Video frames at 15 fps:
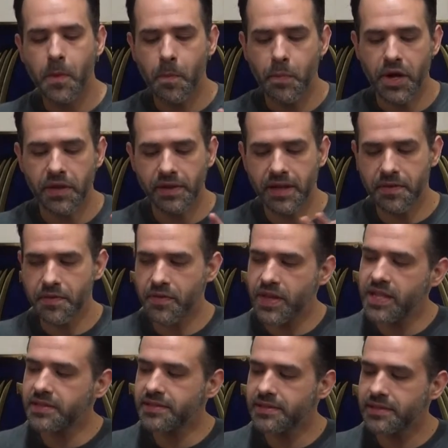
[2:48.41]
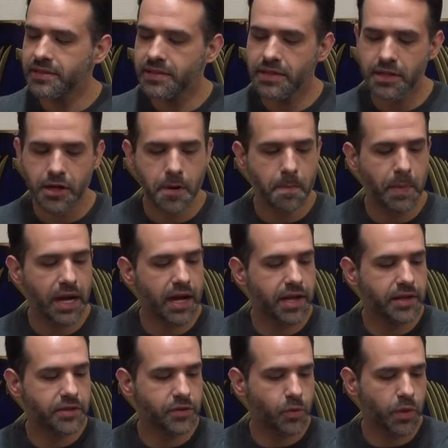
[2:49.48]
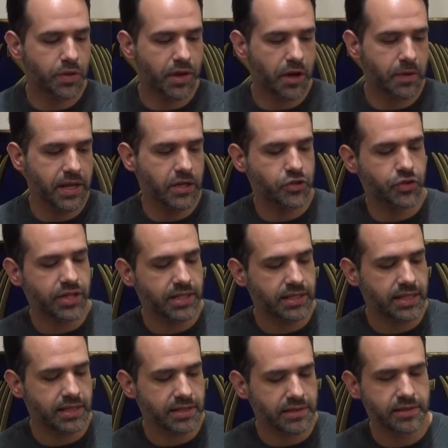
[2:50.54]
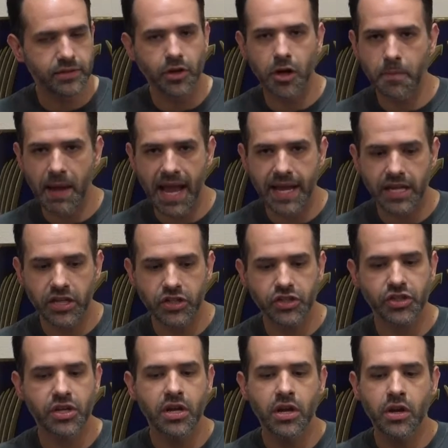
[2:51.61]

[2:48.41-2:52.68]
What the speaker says: But like this combined with how intricately this is all packaged,